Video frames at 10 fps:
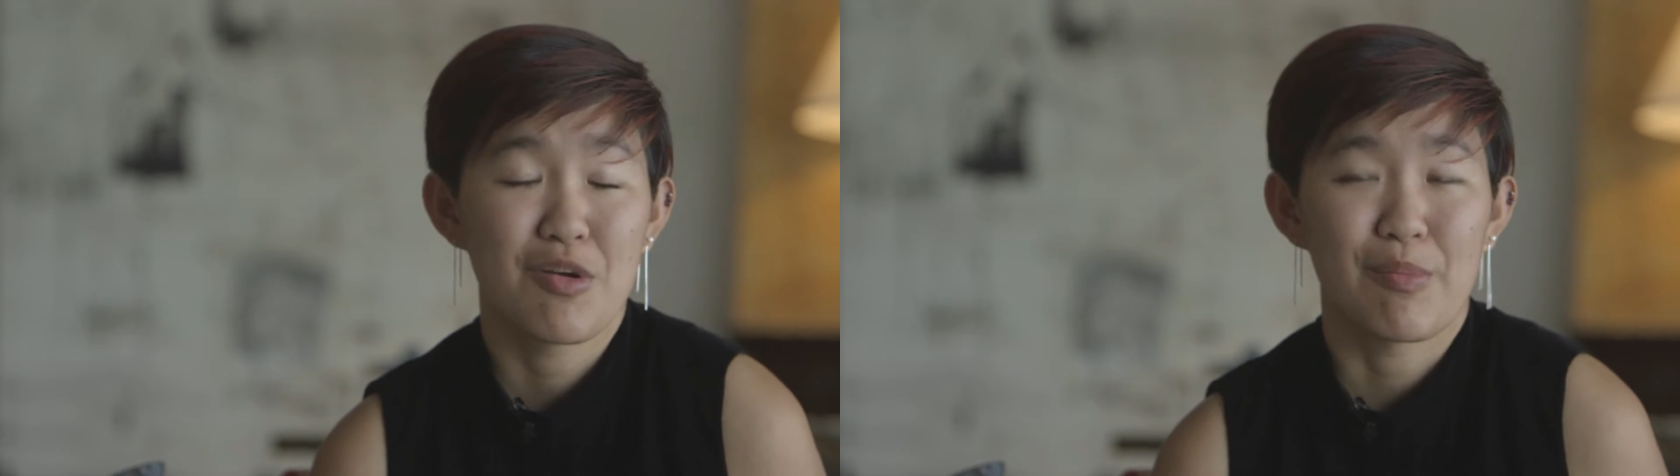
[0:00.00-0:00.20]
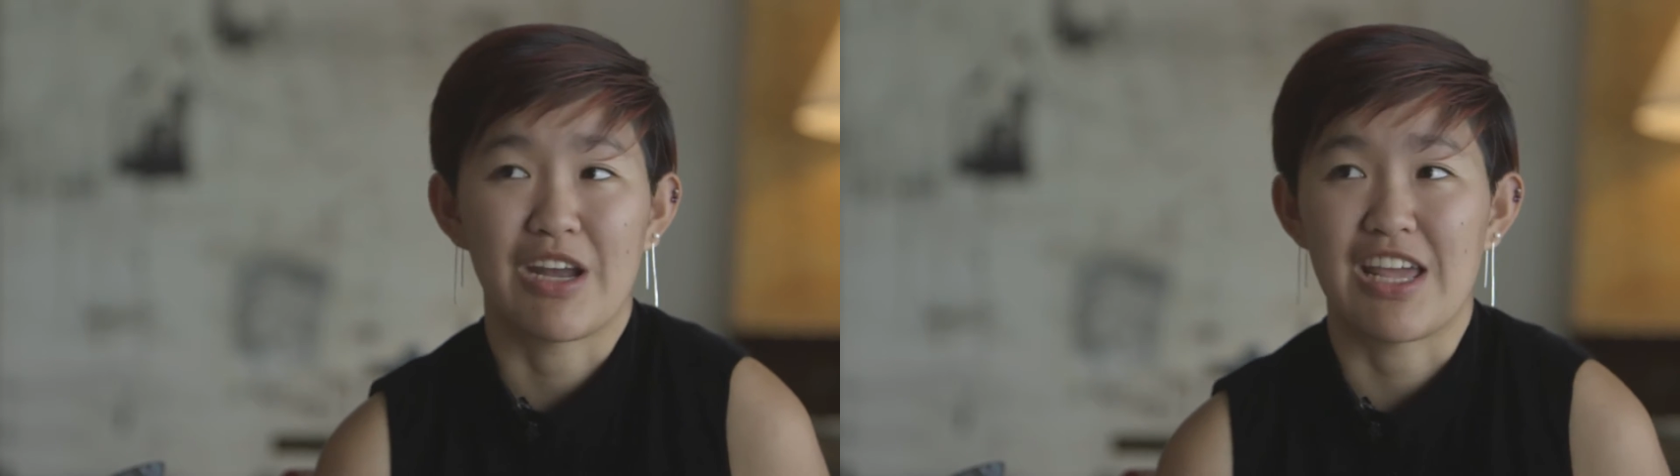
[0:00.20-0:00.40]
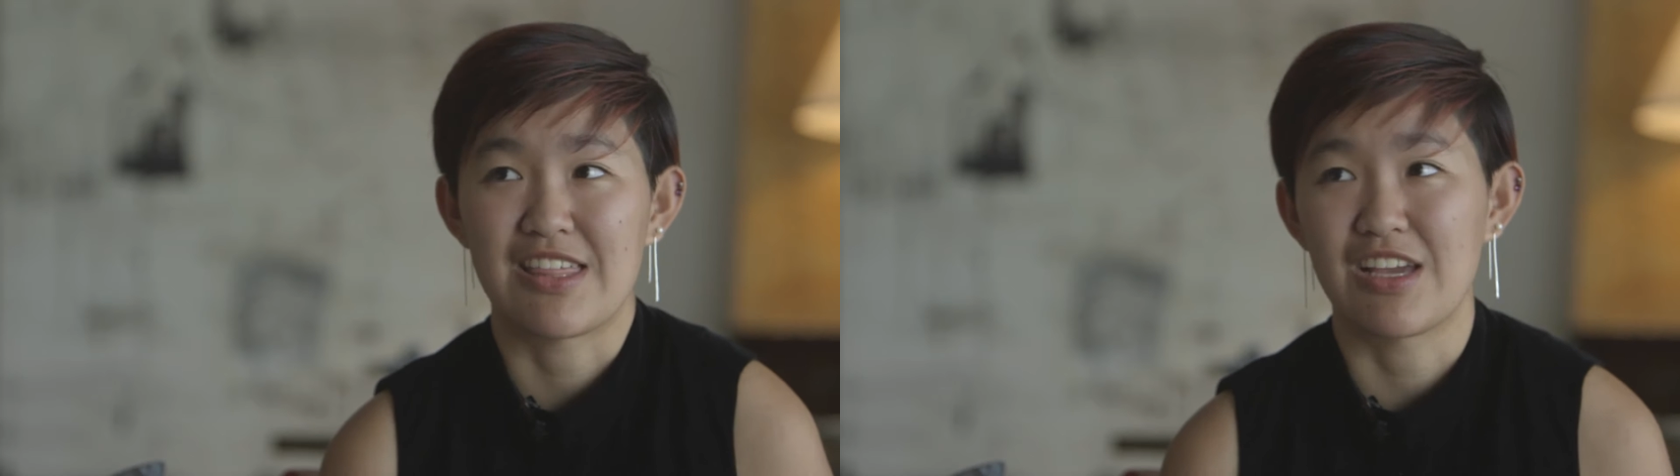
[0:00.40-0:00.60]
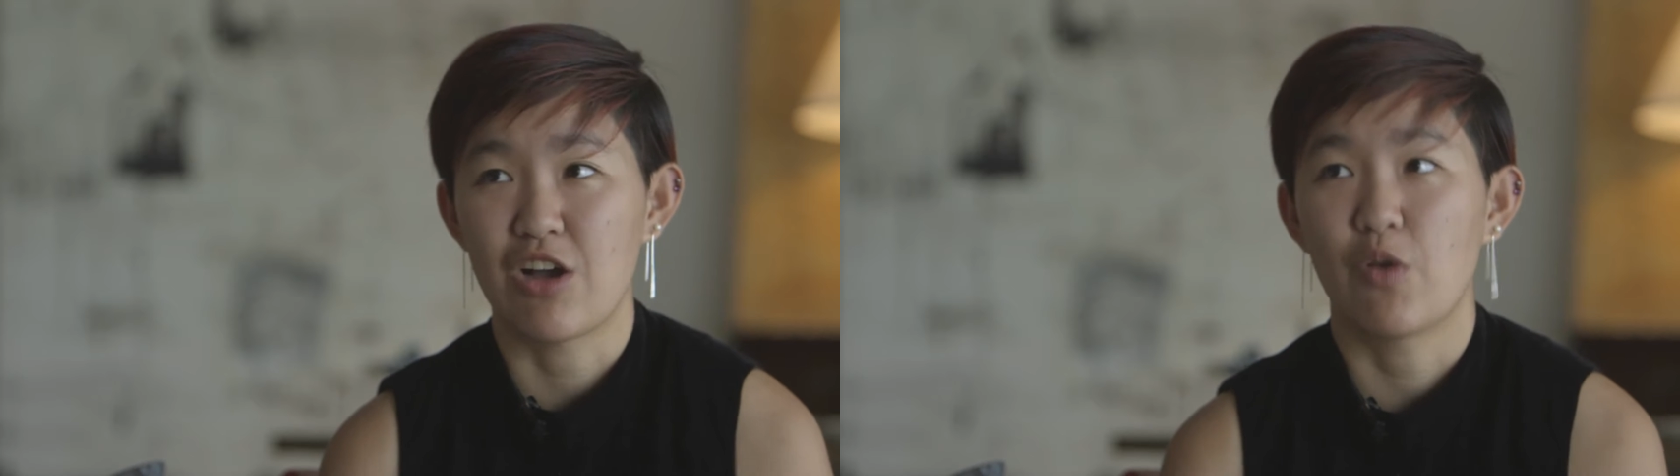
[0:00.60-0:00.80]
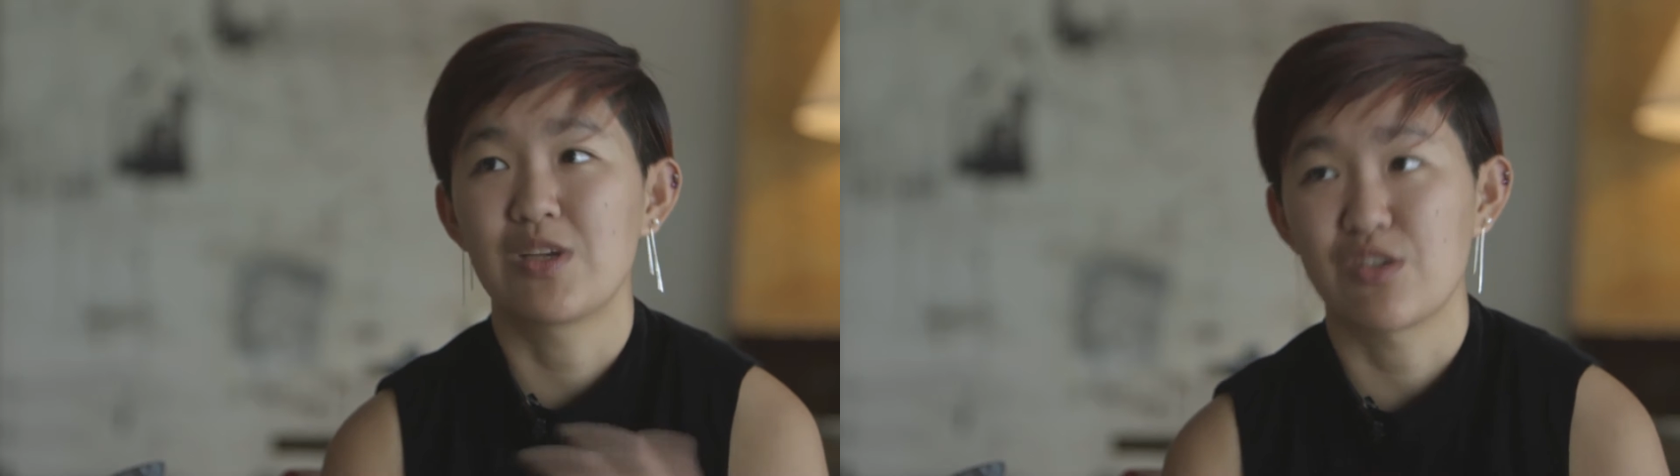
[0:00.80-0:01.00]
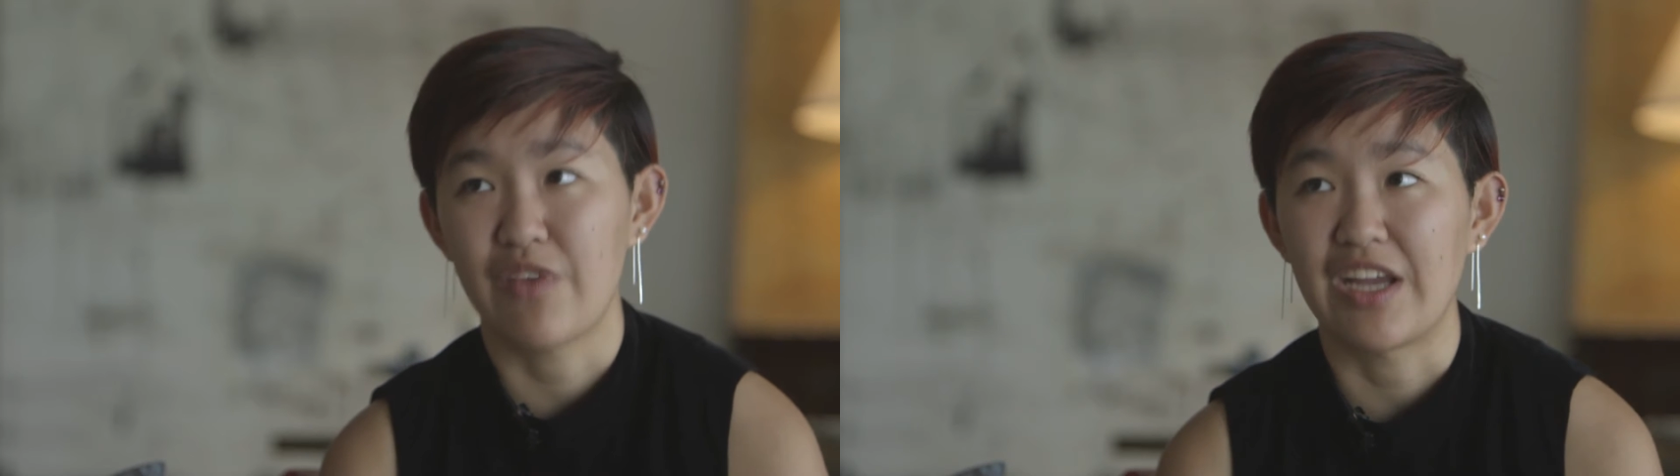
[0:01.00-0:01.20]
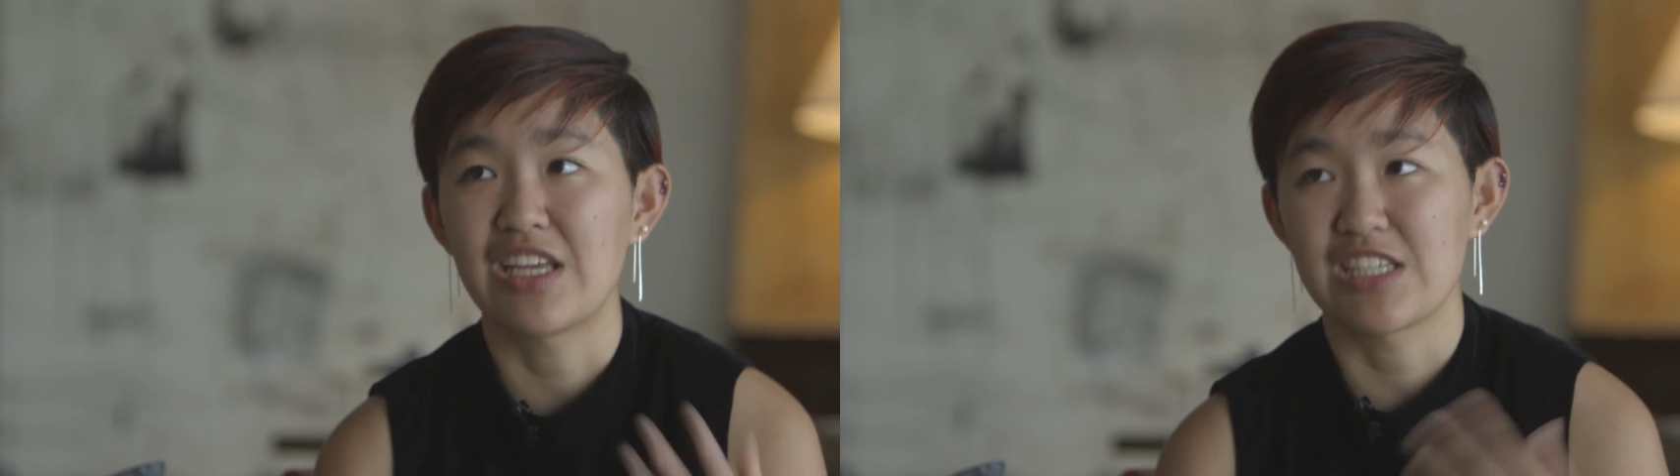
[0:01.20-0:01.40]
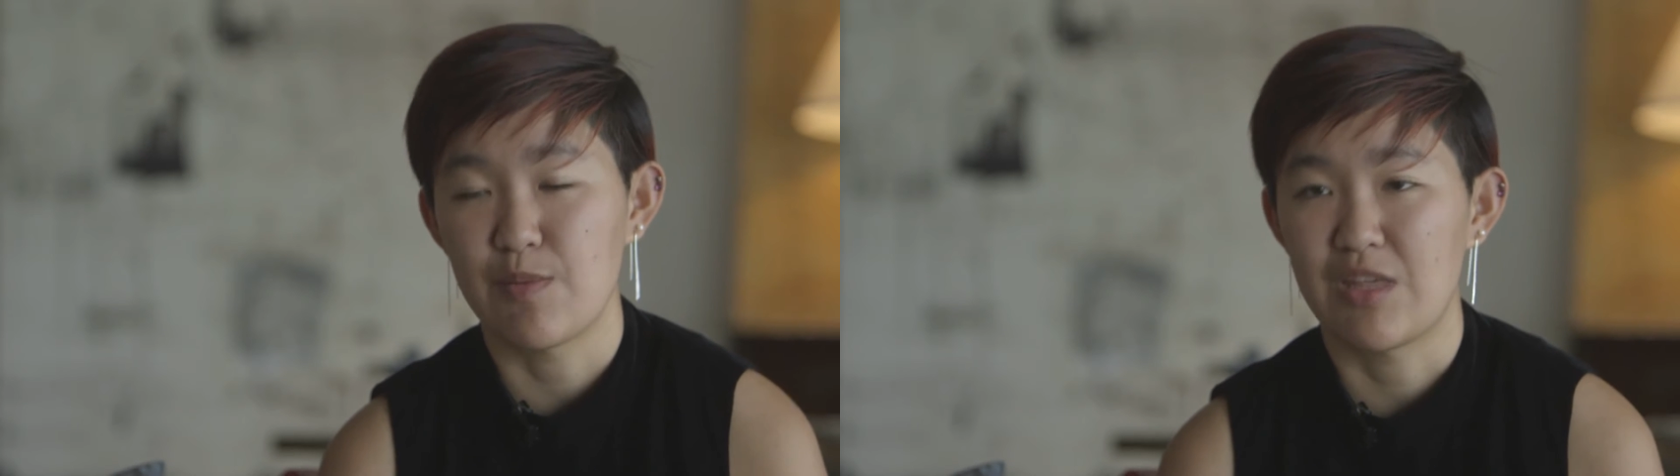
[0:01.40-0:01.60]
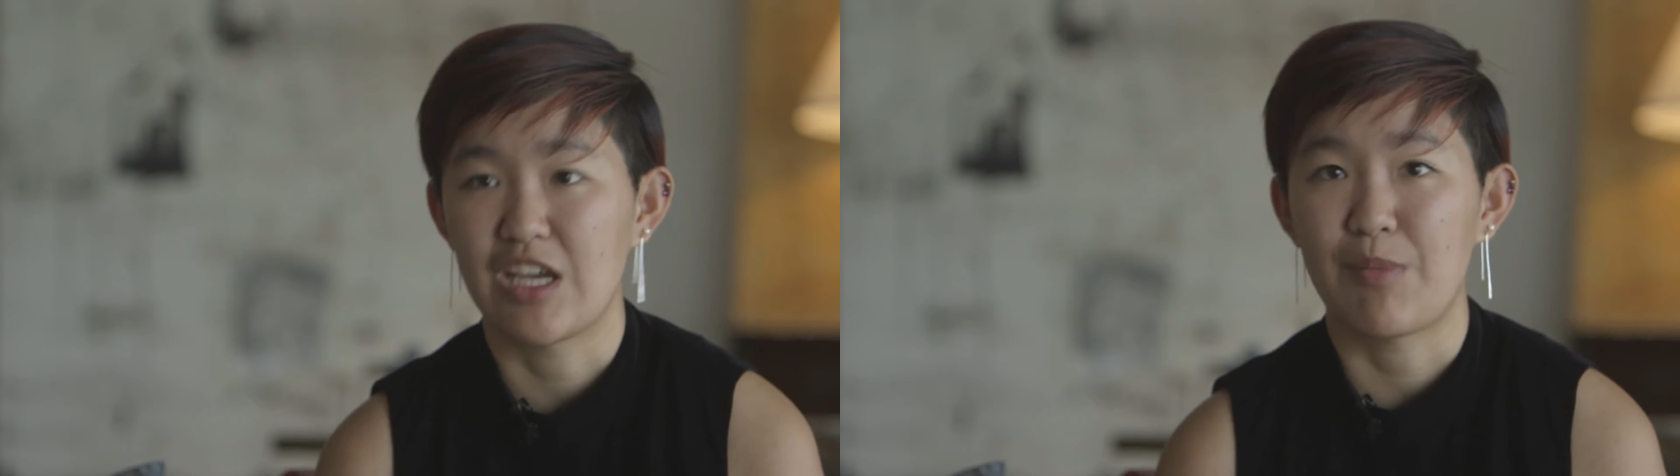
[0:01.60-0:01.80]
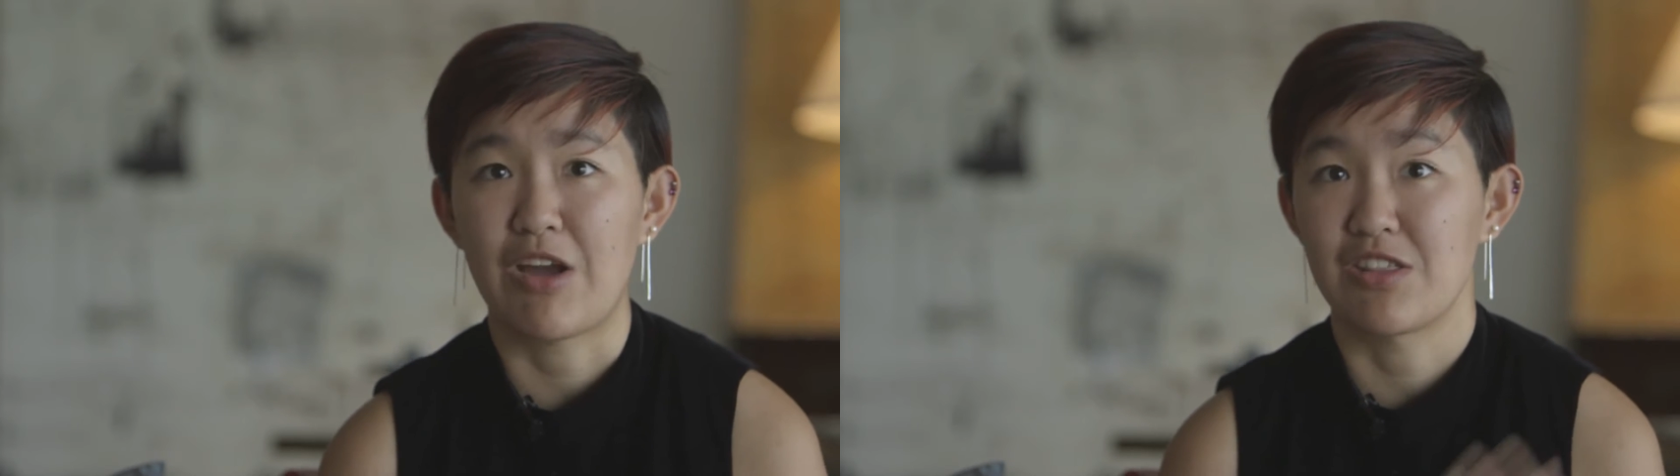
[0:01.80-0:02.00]
But I think always finding something
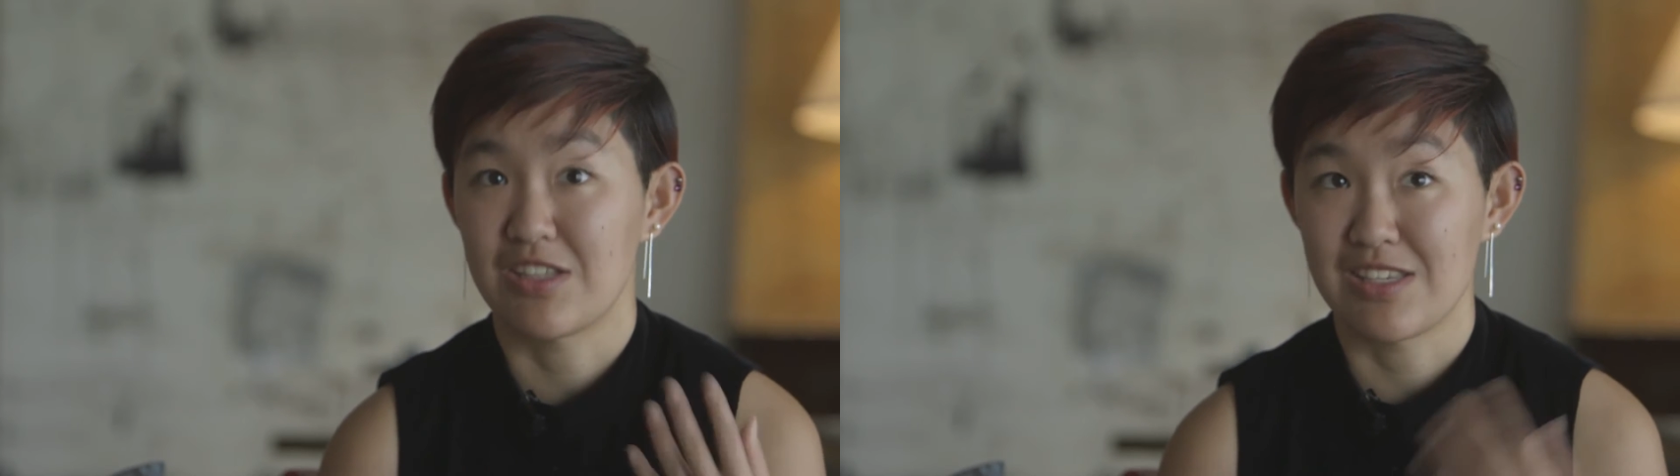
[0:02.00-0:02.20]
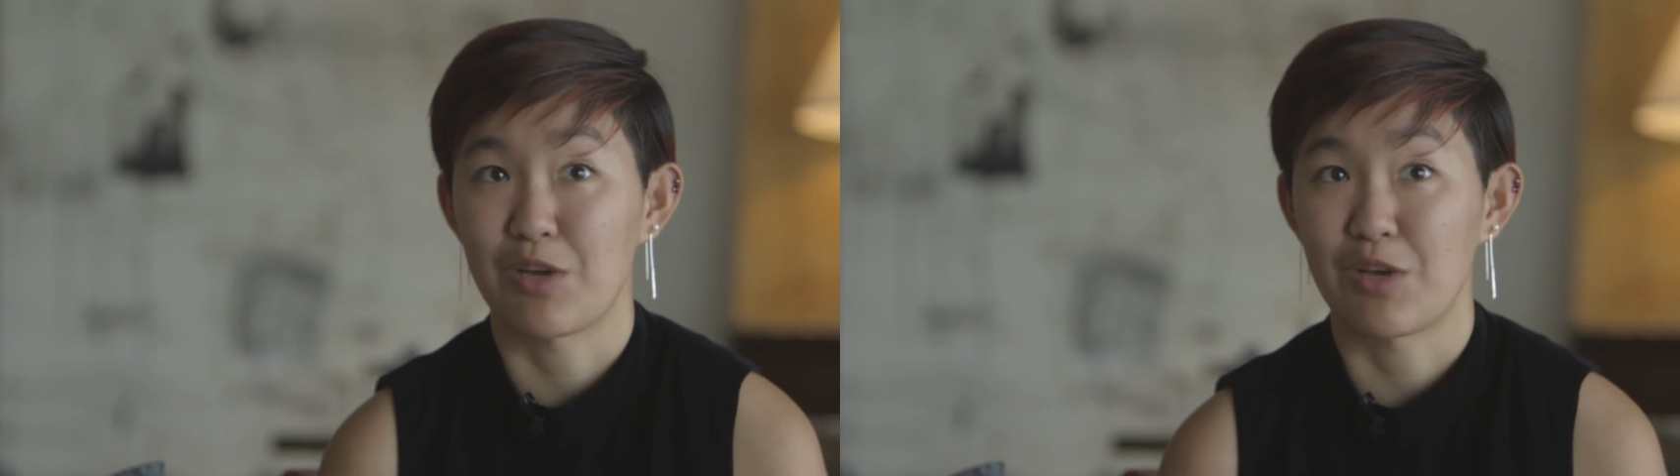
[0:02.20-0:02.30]
about it that's